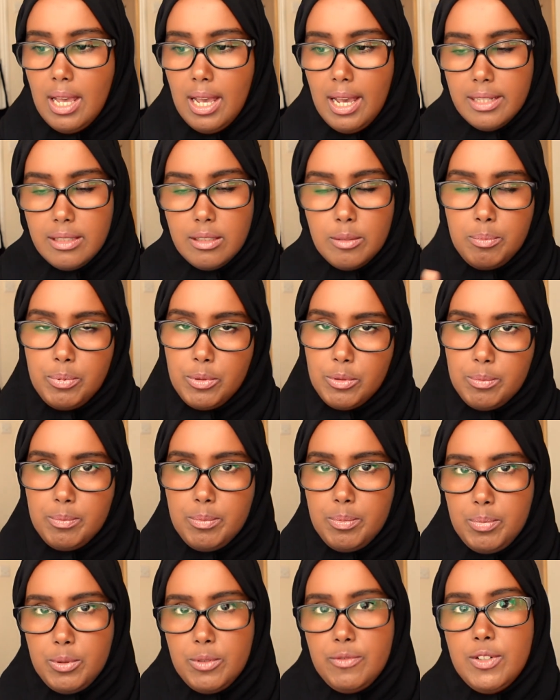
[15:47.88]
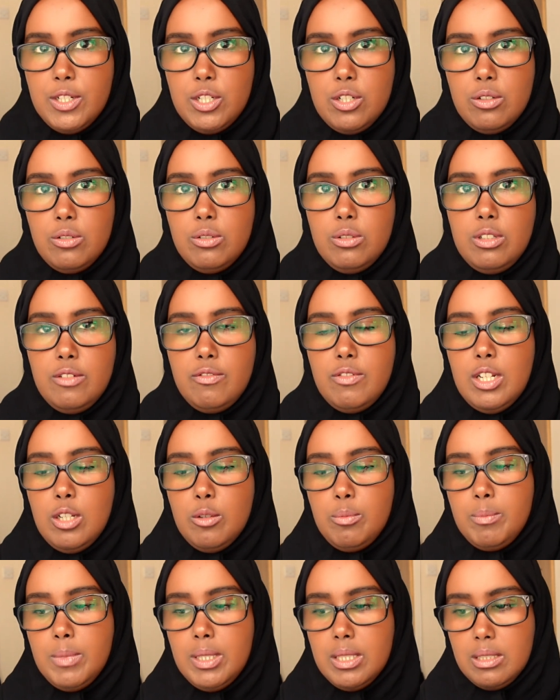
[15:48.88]
and the pro professional
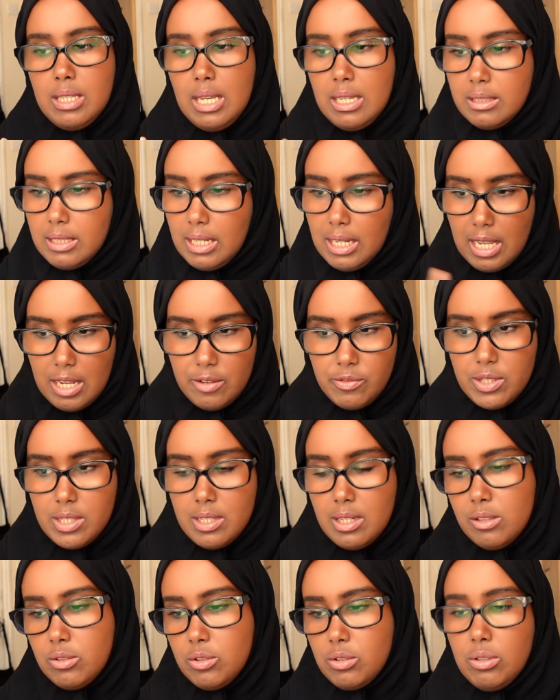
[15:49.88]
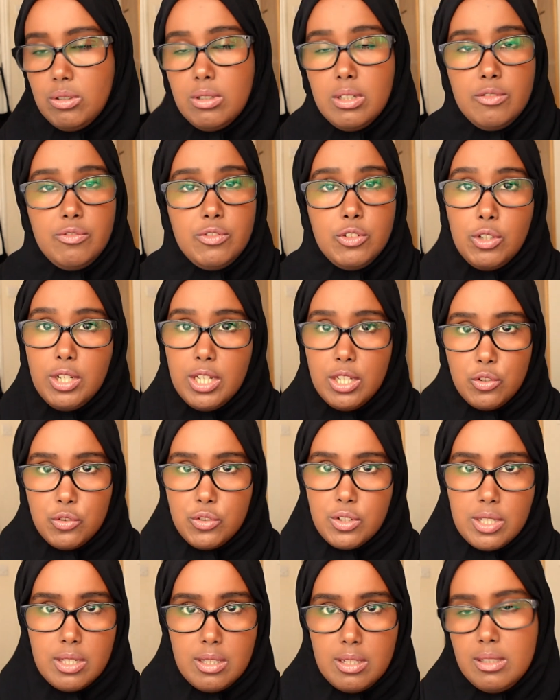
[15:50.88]
development and the lifestyle. So if you're
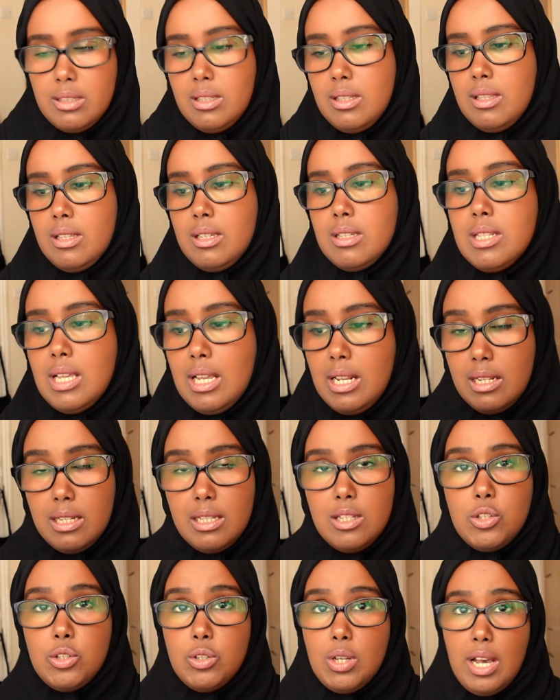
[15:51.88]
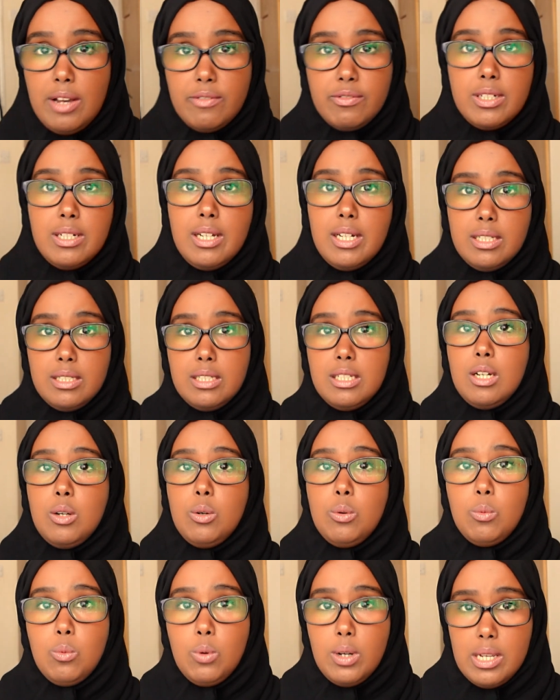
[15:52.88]
interested in this, at least you have an idea
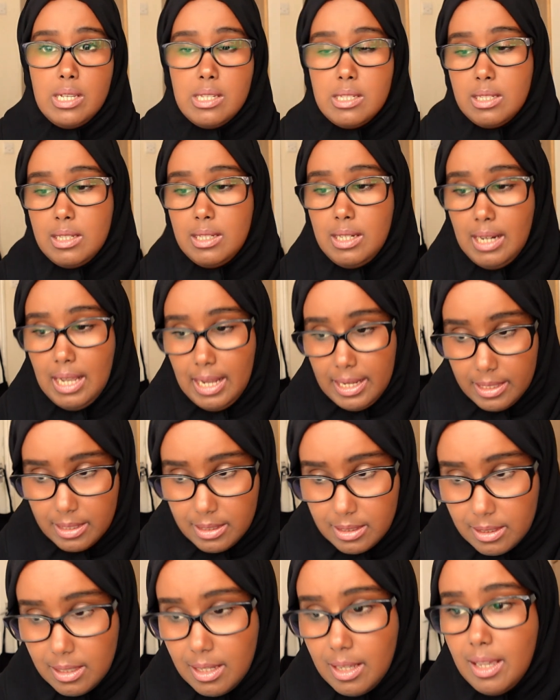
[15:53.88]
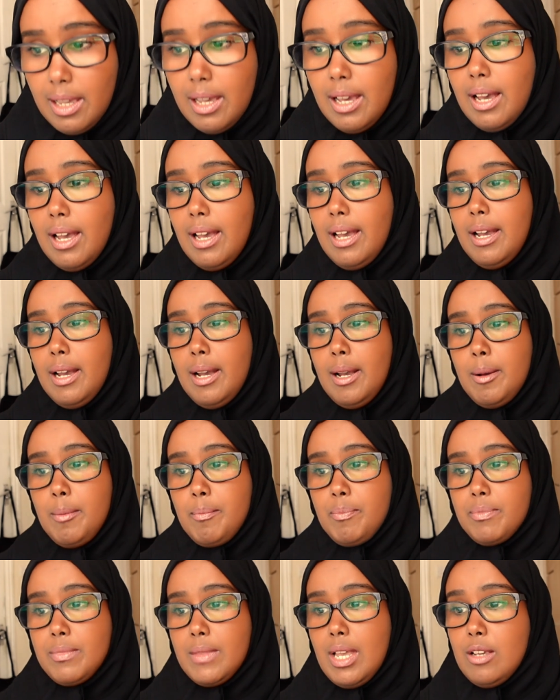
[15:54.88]
of what is it like.
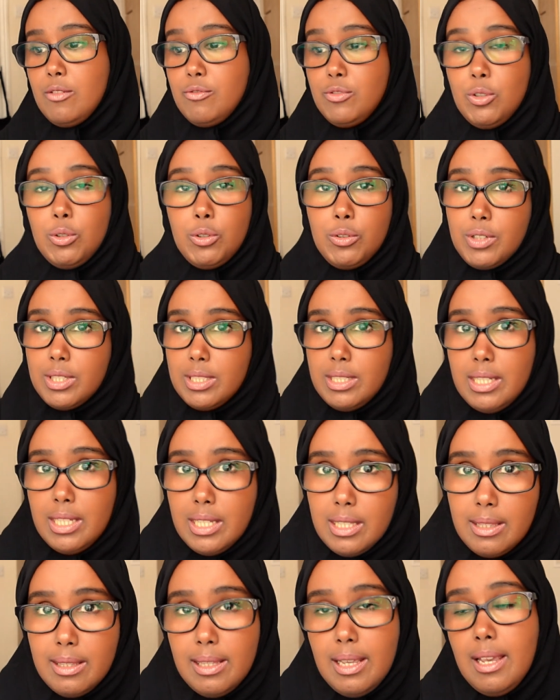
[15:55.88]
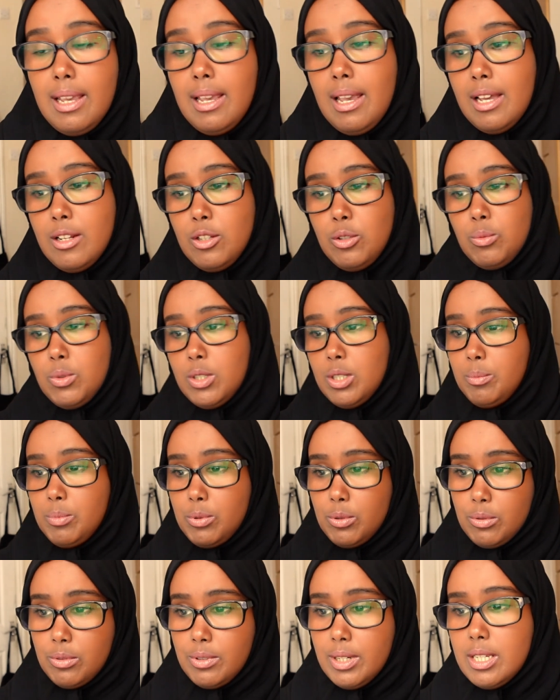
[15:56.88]
Um, if you're already in there and you want to
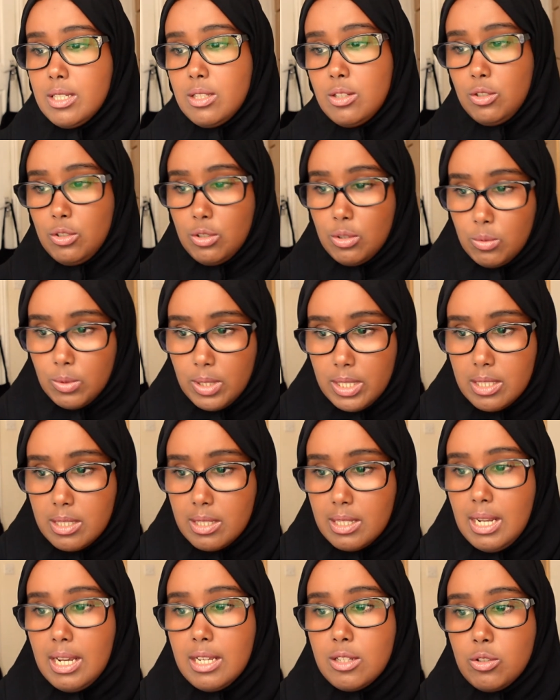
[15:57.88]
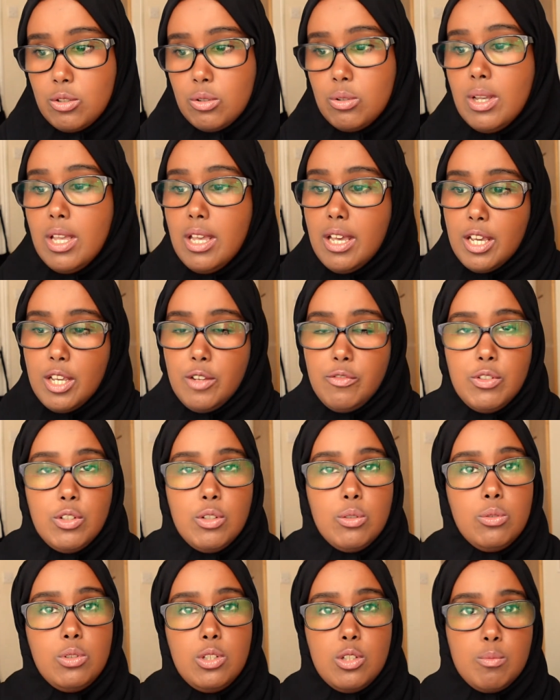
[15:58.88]
progress, you know what it's like. So if you
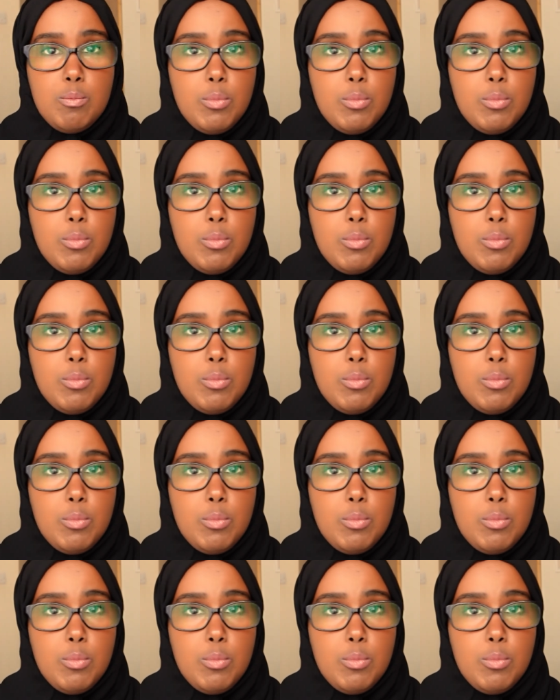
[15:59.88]
notice